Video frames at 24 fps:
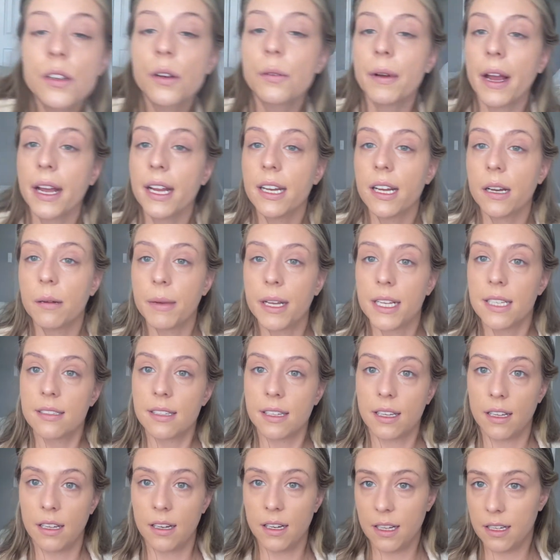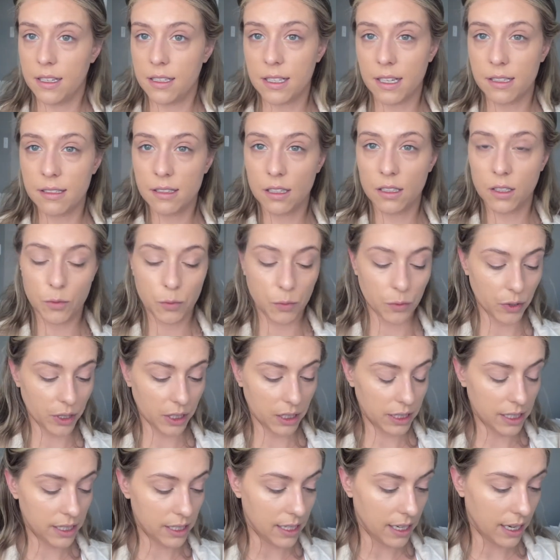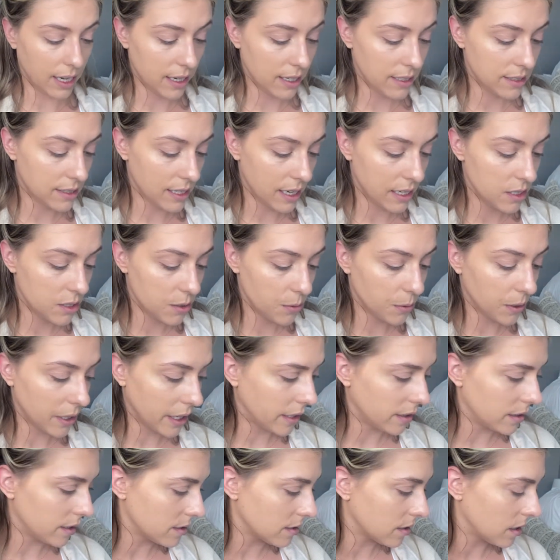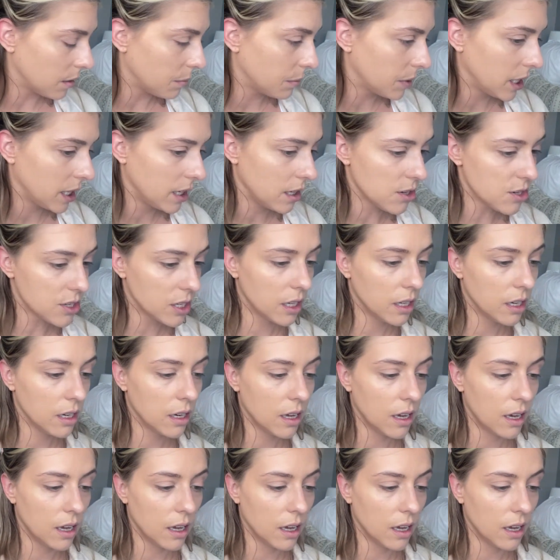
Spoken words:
right now my skin, it does look really nice. I do like this combination.